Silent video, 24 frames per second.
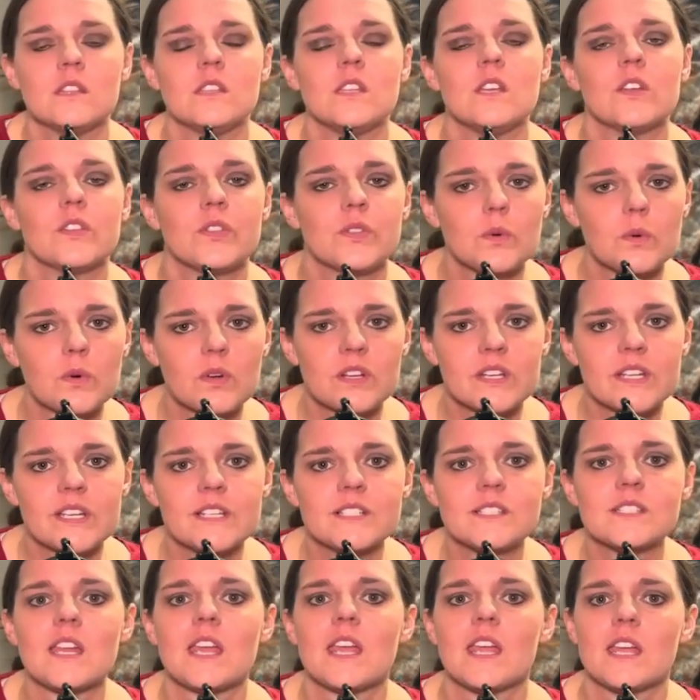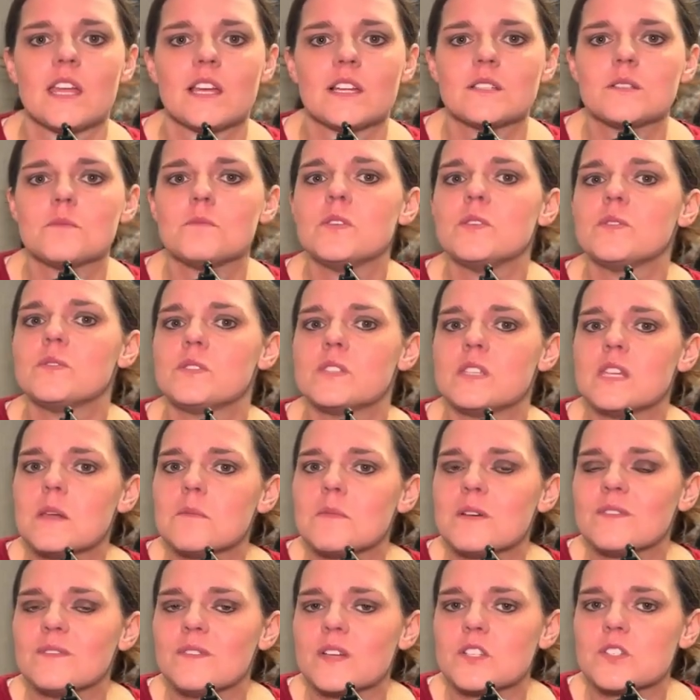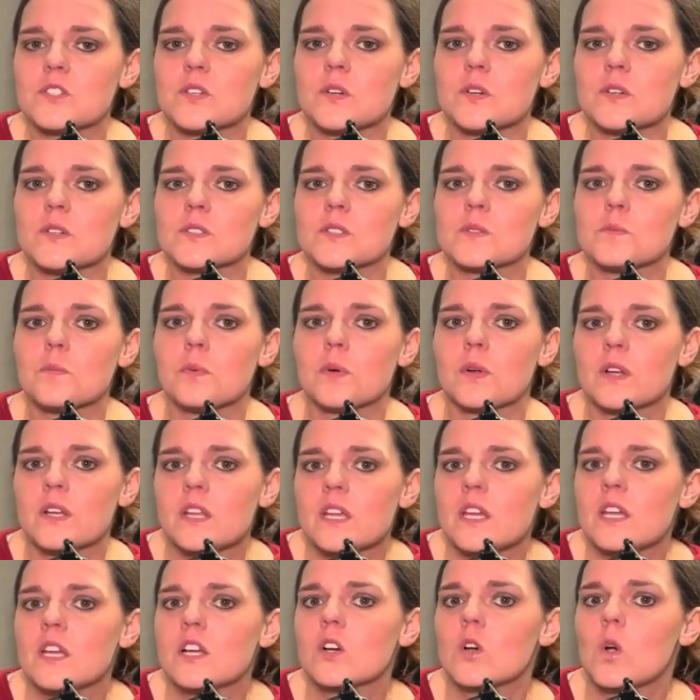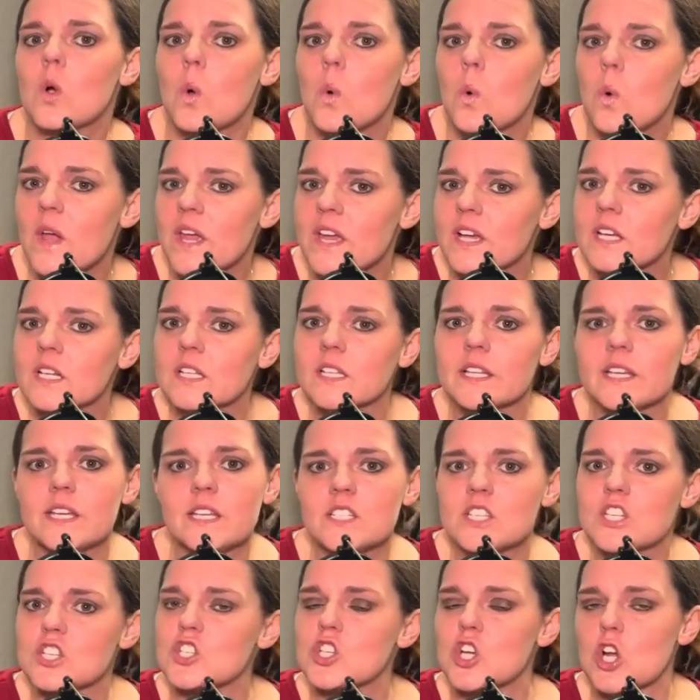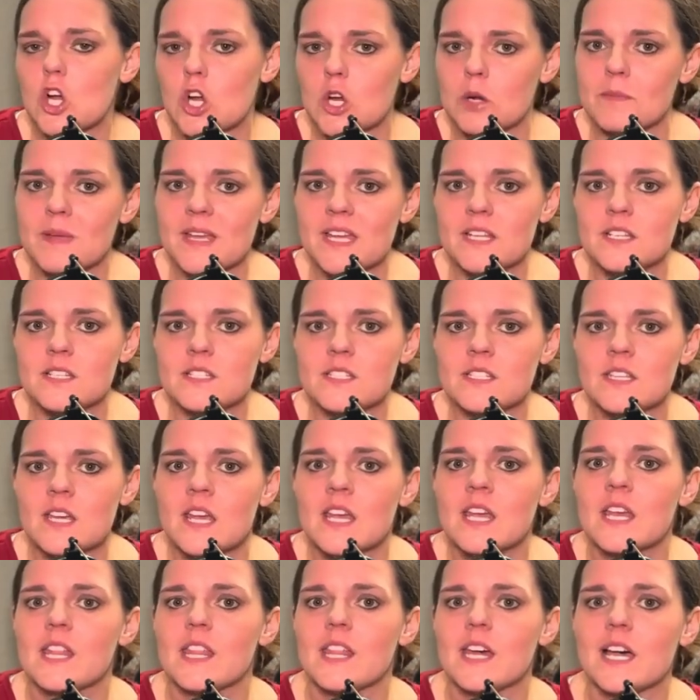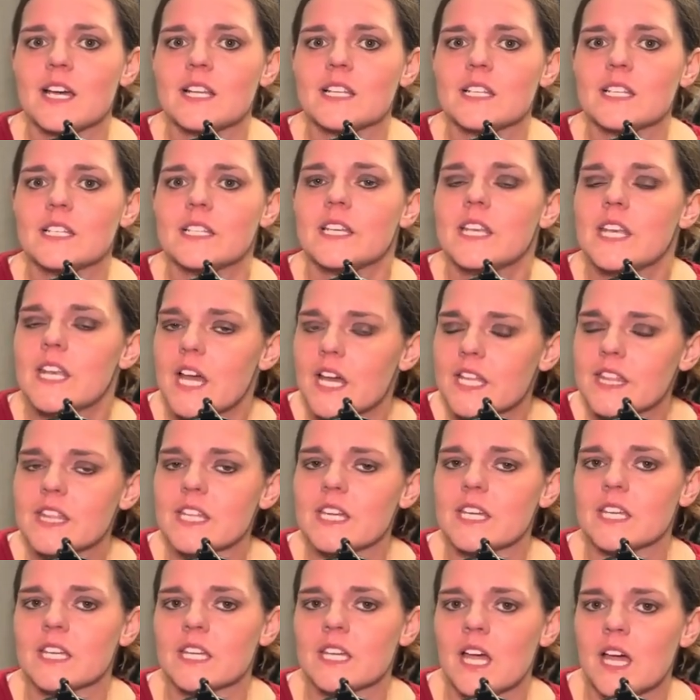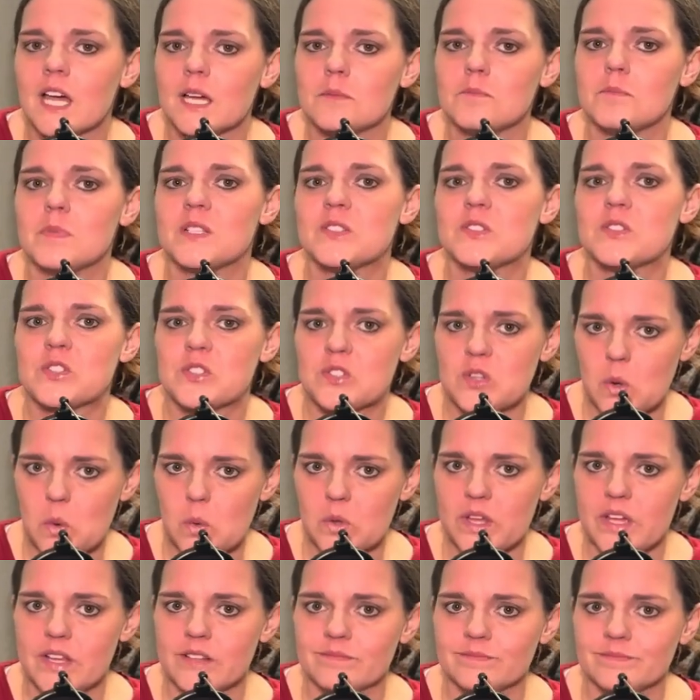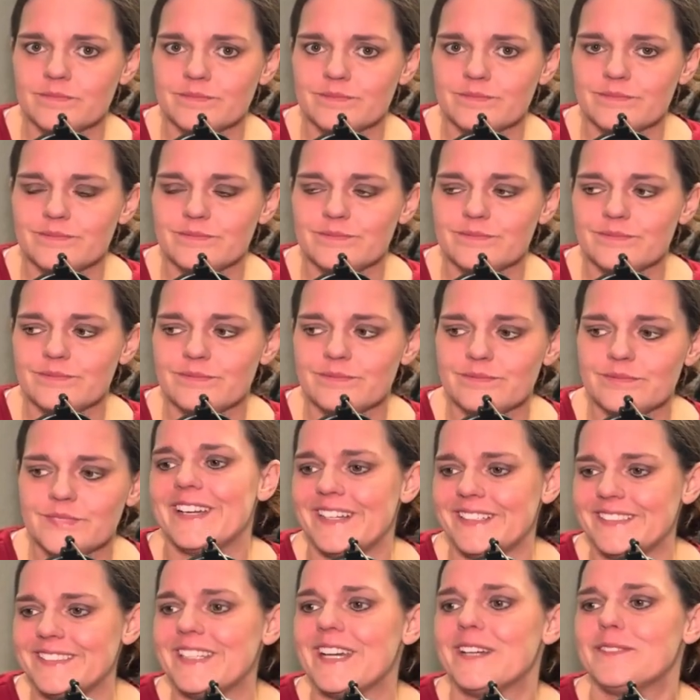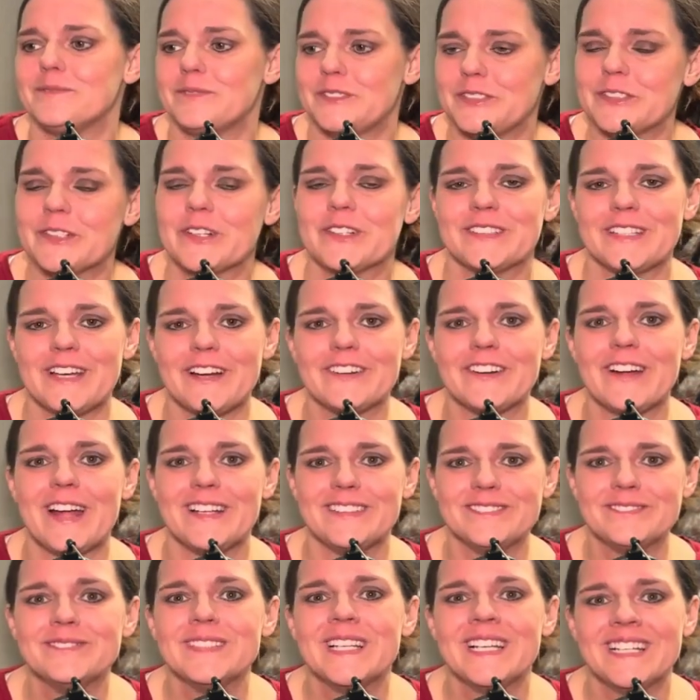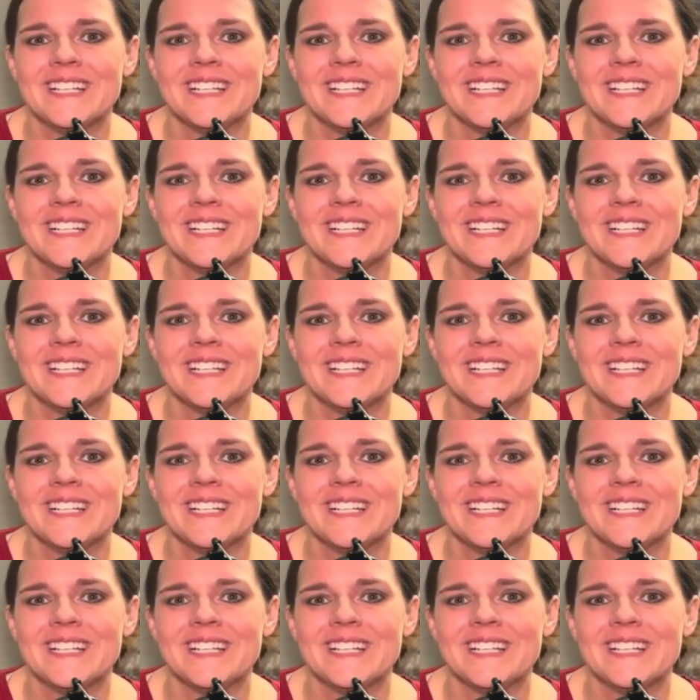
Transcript: The authorities and museum officials pretty quickly determined that nothing had been stolen. Uh, yeah, you heard that right.